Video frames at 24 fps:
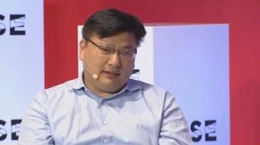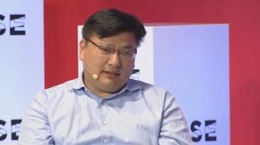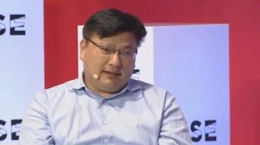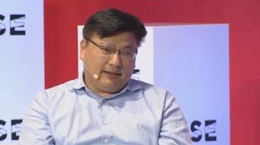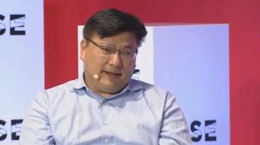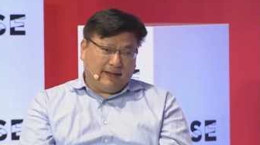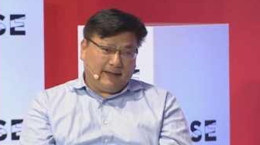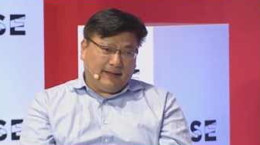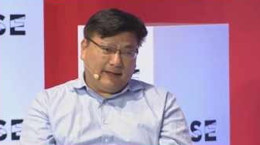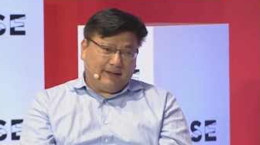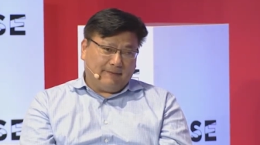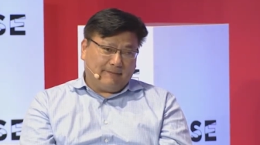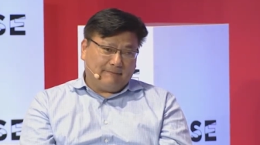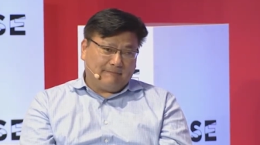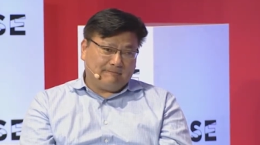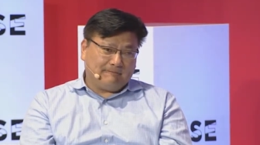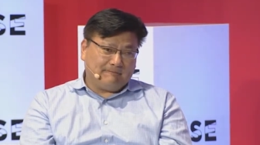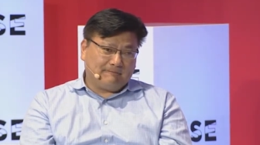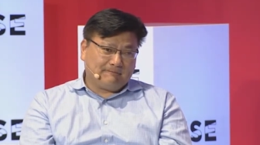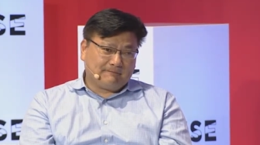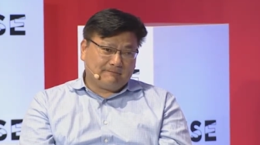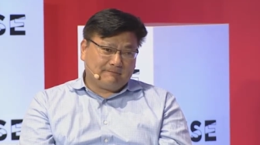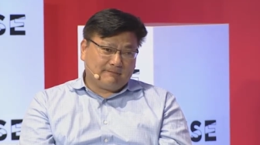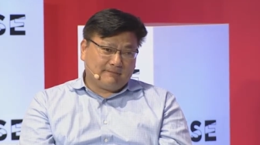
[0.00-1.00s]
Um,
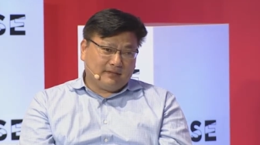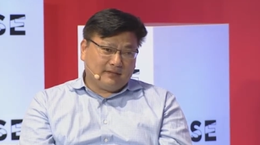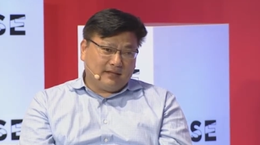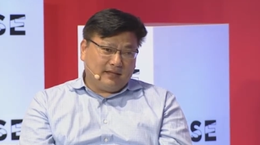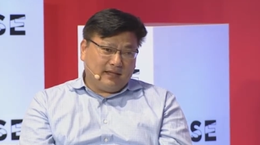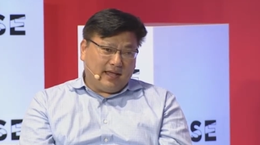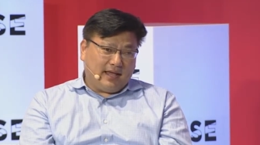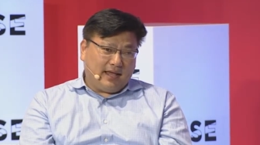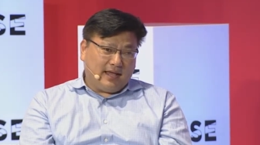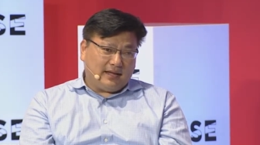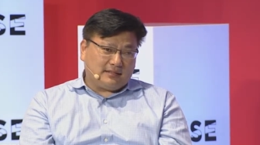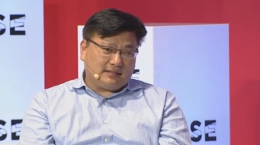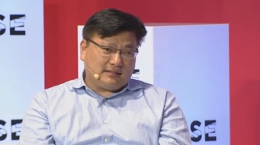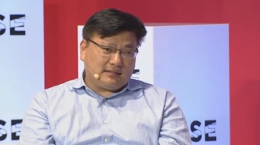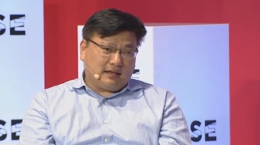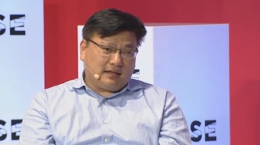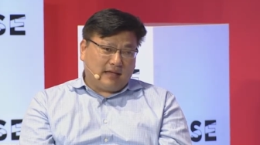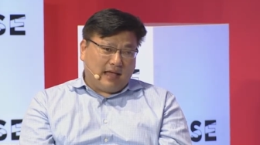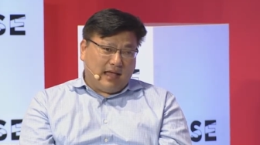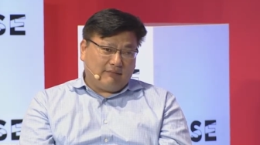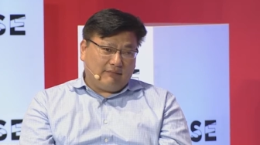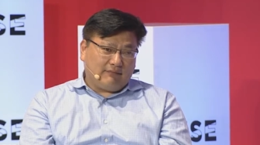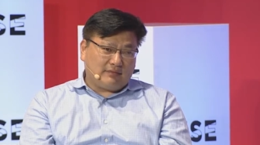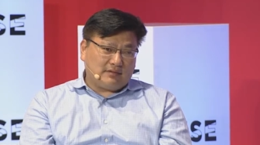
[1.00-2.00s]
and
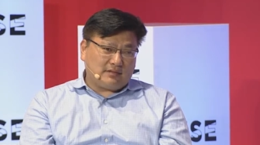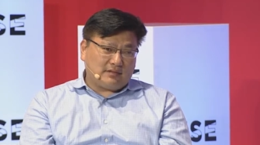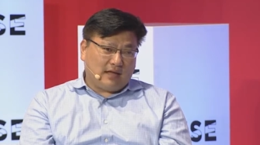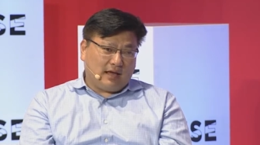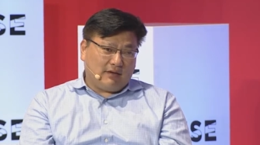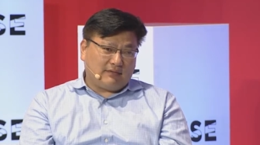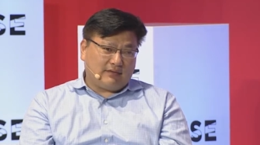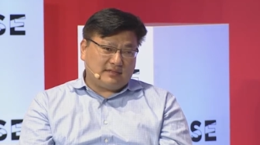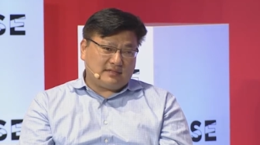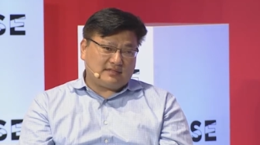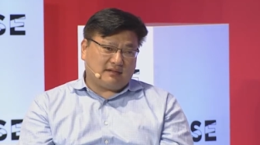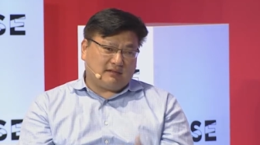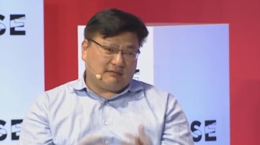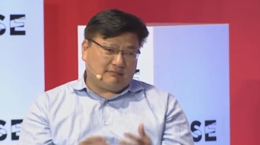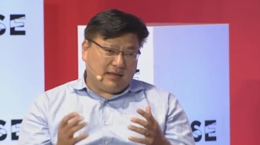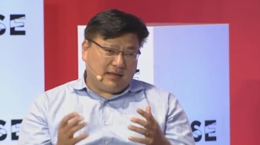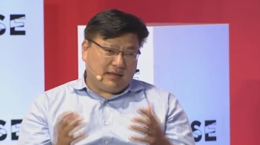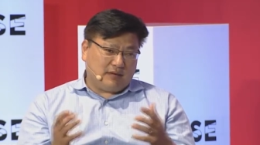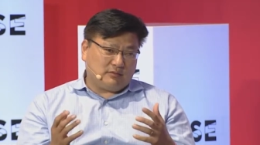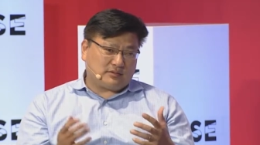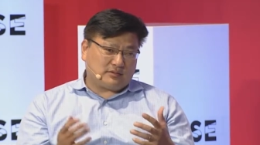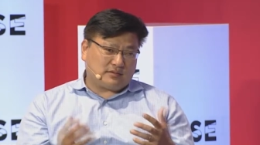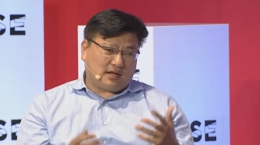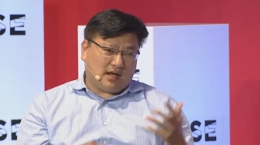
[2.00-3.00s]
having, having
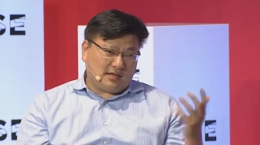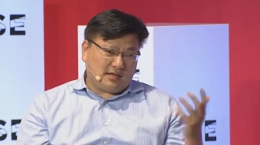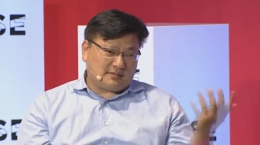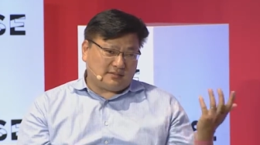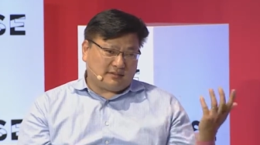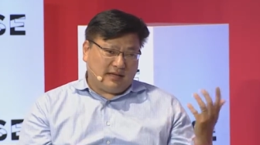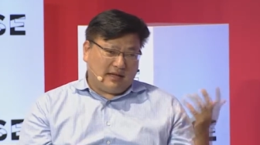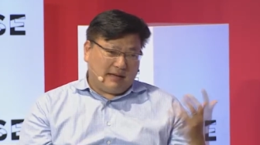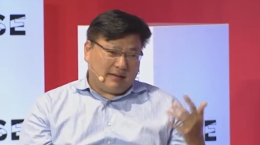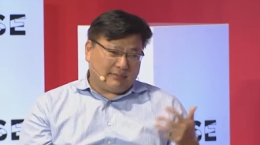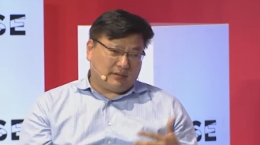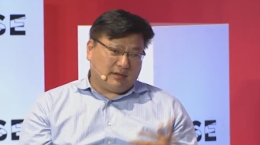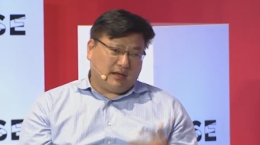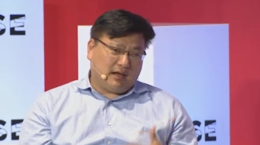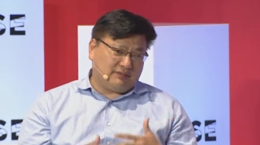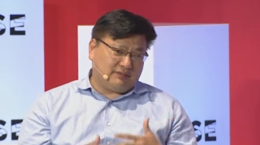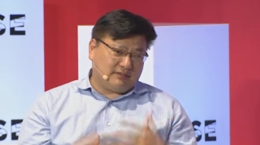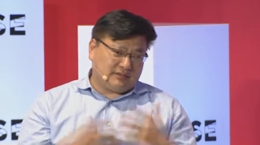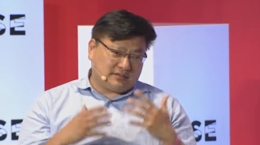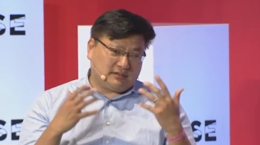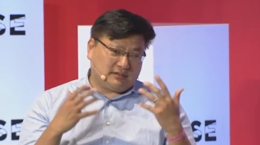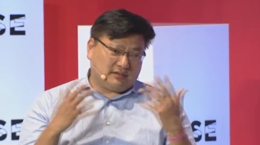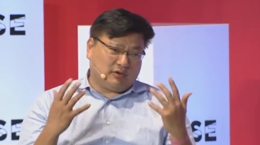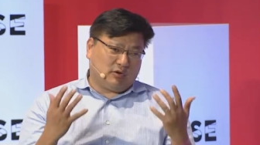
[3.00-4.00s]
SoftBank, whose cost of capital
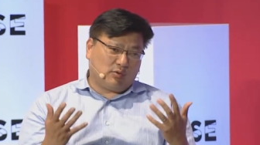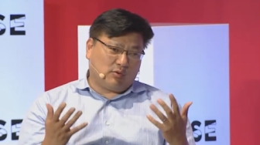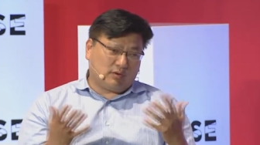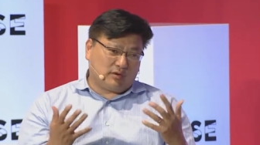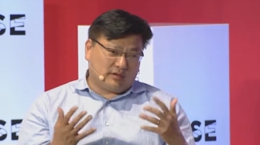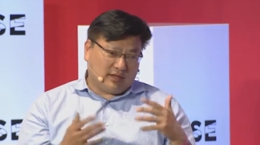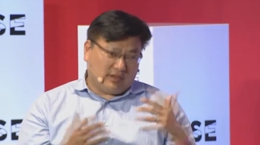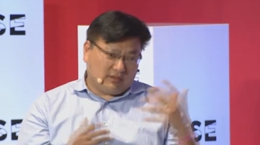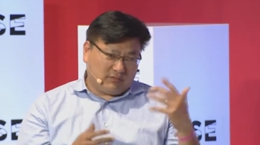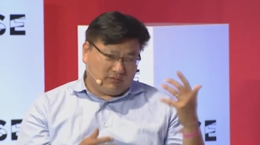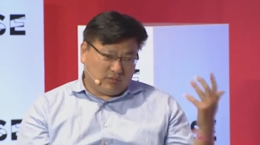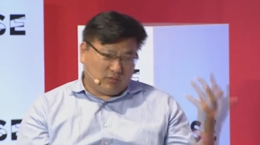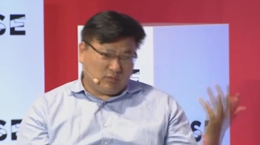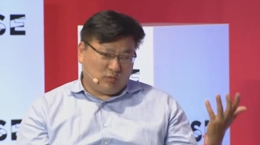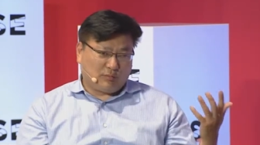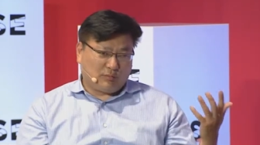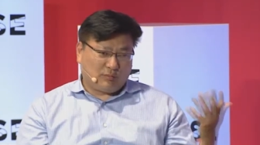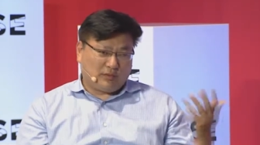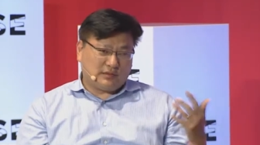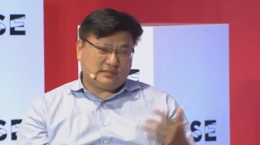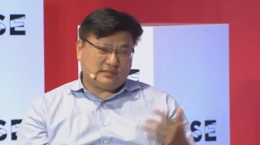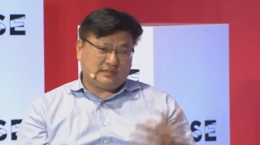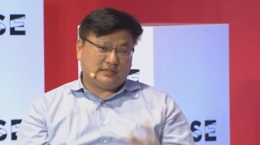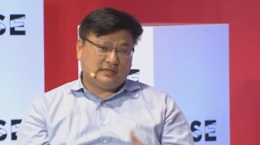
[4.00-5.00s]
obviously lower than
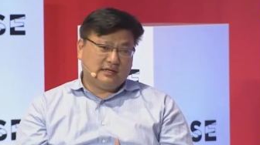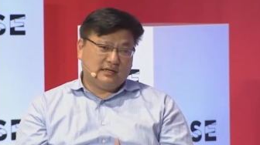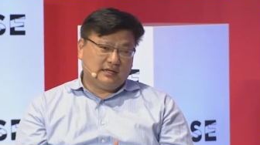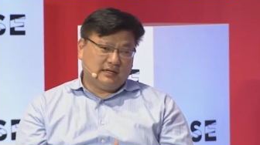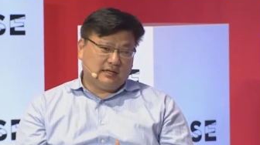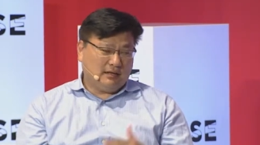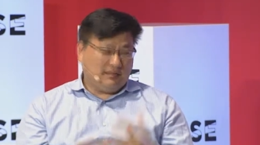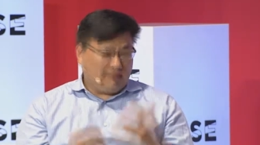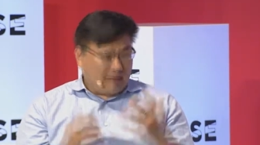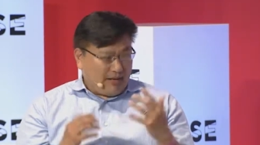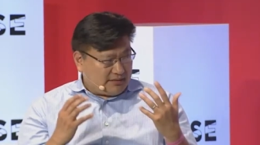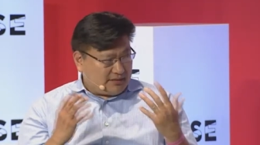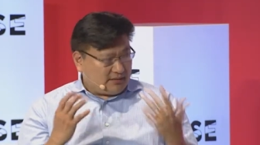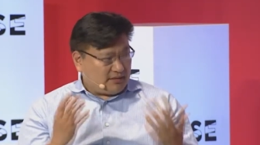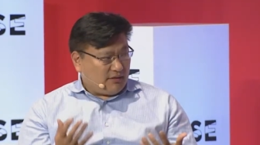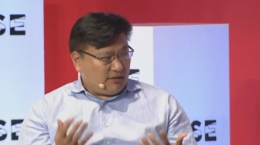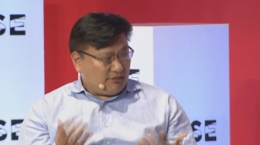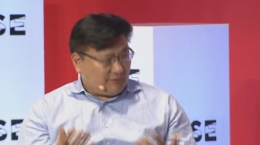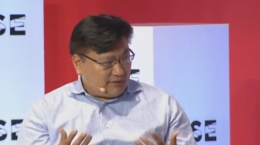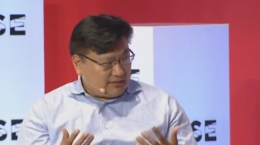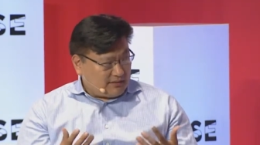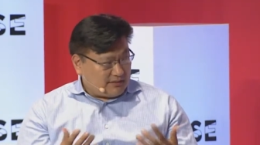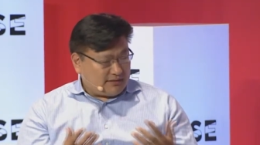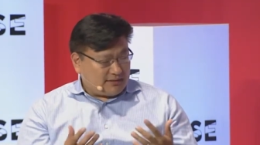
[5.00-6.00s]
Uber's, it makes a
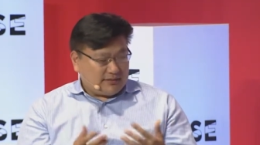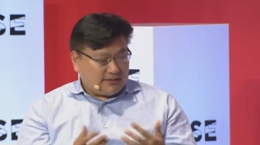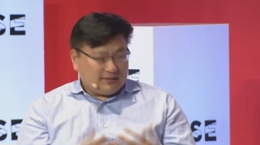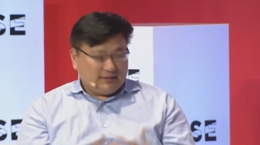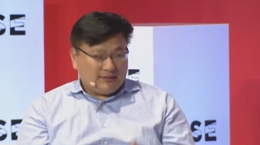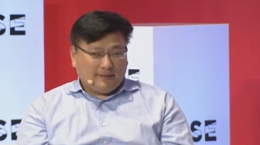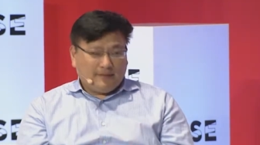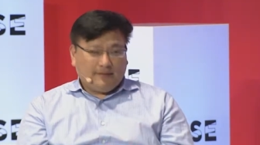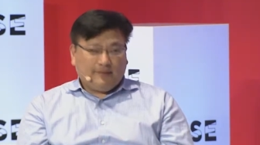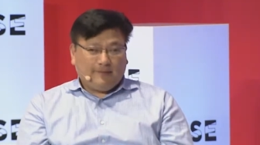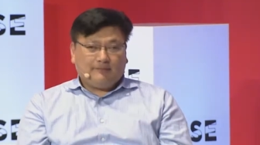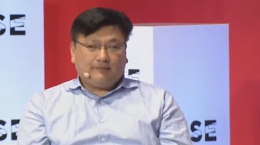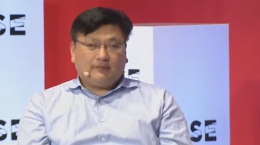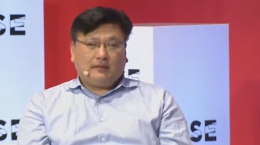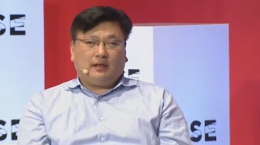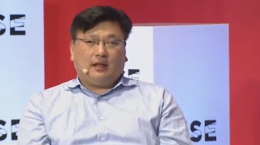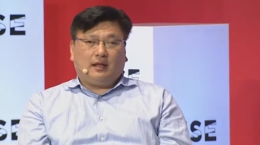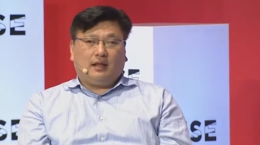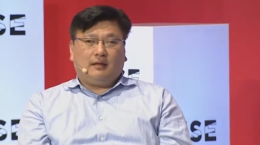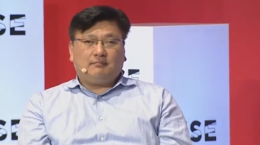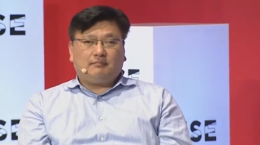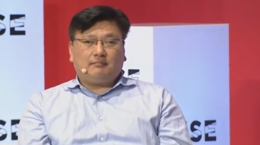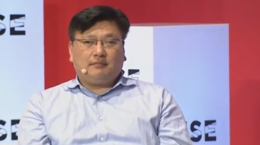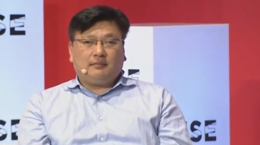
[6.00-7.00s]
difference.
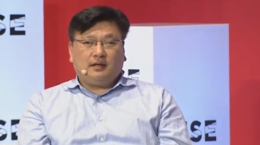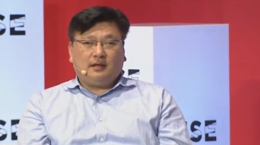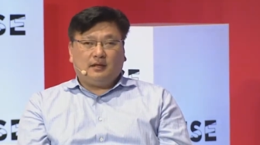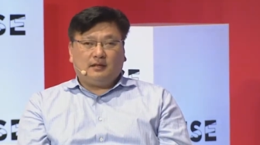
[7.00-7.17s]
And in